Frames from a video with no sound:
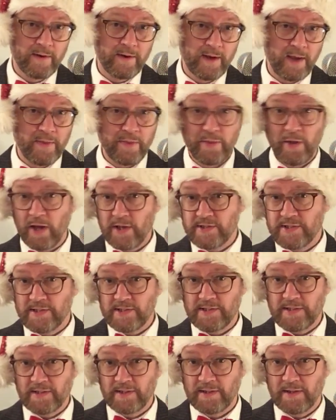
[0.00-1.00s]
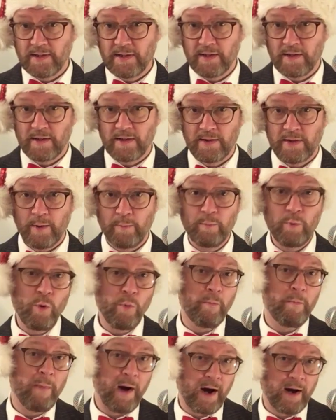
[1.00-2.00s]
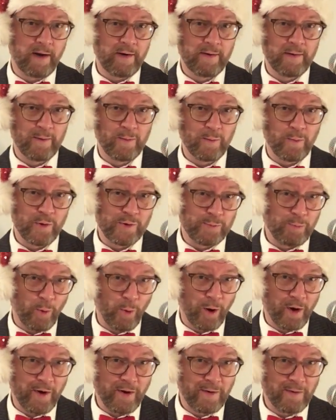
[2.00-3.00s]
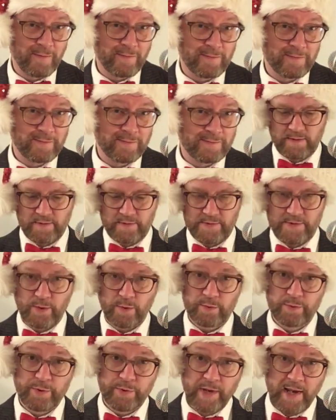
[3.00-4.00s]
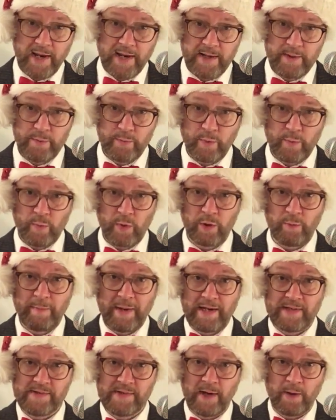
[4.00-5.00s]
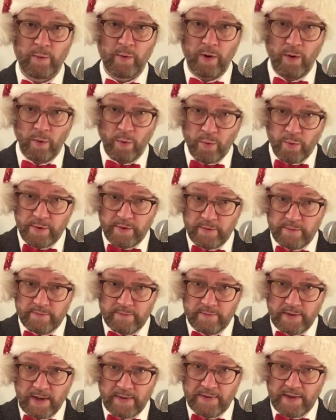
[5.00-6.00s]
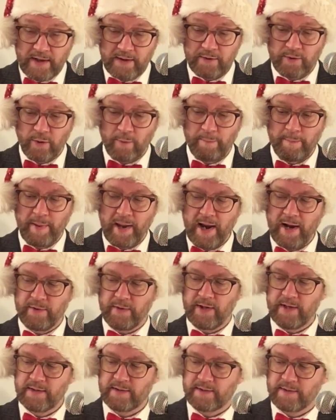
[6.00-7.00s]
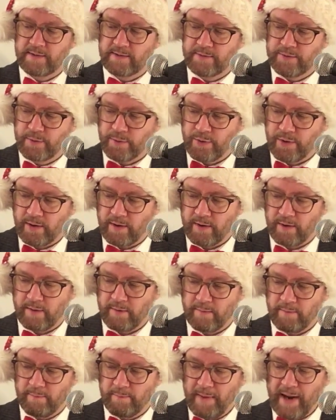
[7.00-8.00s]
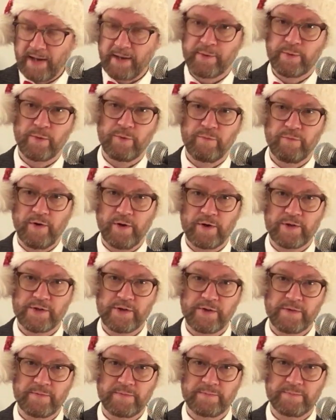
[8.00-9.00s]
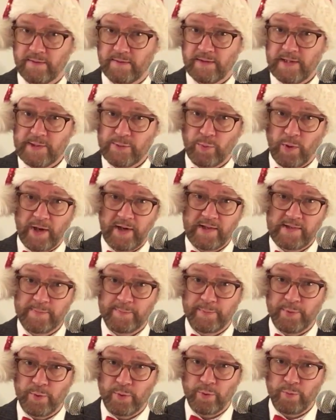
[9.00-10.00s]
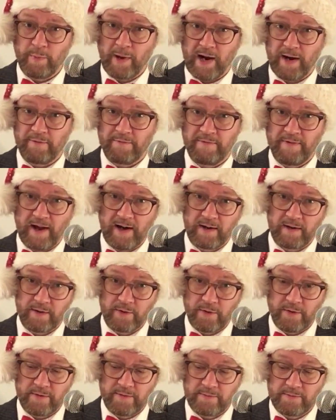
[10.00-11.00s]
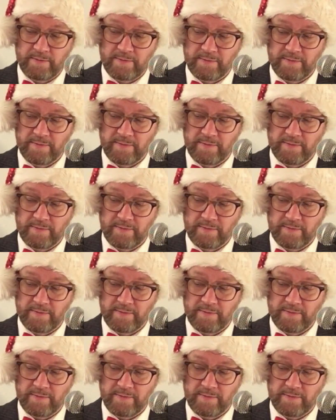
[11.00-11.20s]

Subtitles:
and thus the Mumma was born. So today we will mix our own and then compare it to the macro version. This one is brewed by Falcon,